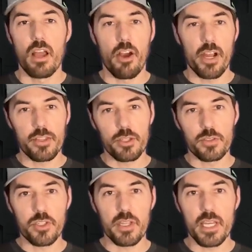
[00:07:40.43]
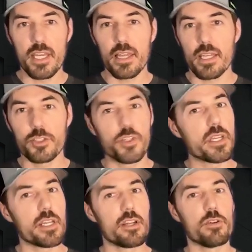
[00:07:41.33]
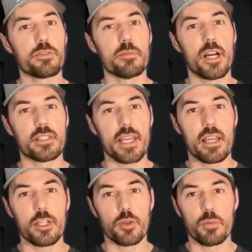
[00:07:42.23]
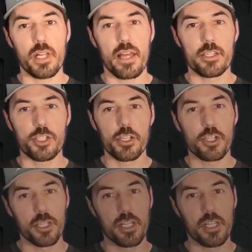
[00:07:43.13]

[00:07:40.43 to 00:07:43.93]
All right, those are the key things you need to know for Montana to apply this year. Good